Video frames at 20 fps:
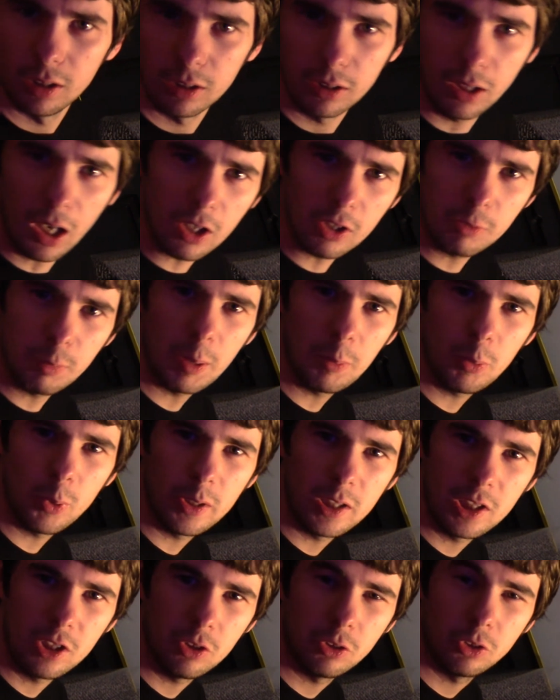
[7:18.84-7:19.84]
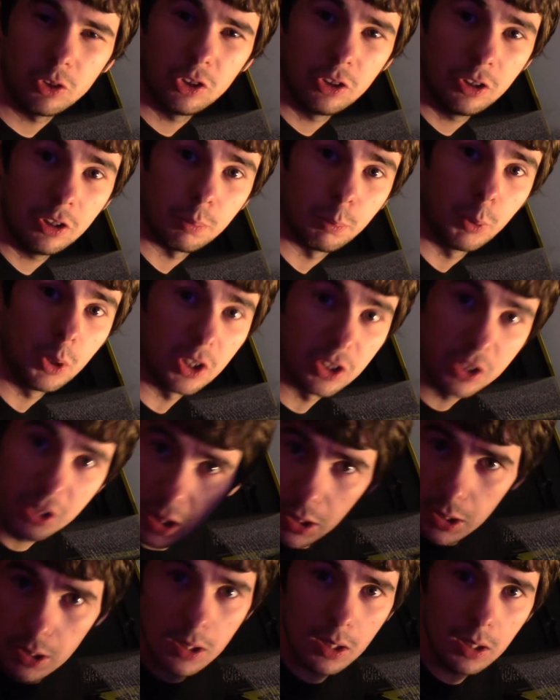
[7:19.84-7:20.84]
Yeah, I remember when you just just put a
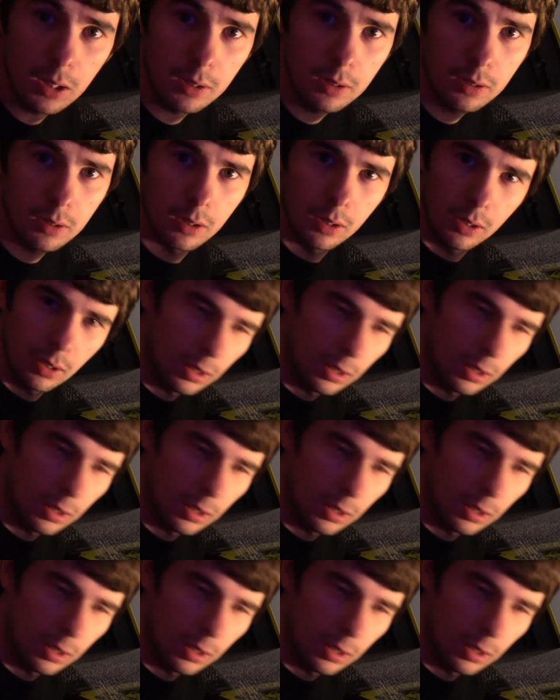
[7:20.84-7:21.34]
C D in,